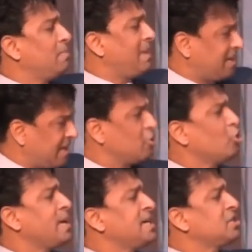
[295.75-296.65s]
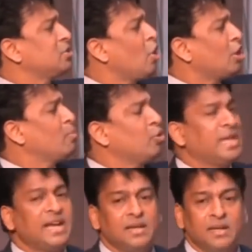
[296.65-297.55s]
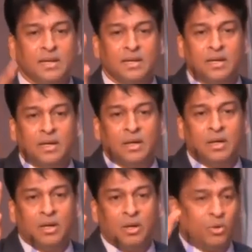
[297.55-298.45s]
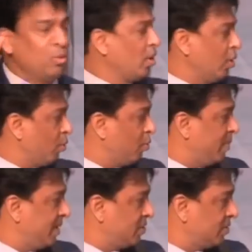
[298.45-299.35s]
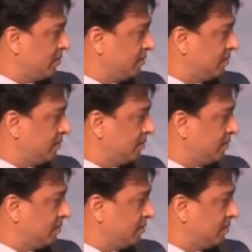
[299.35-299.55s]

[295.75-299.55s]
my turnover is not more than 2 crore rupees?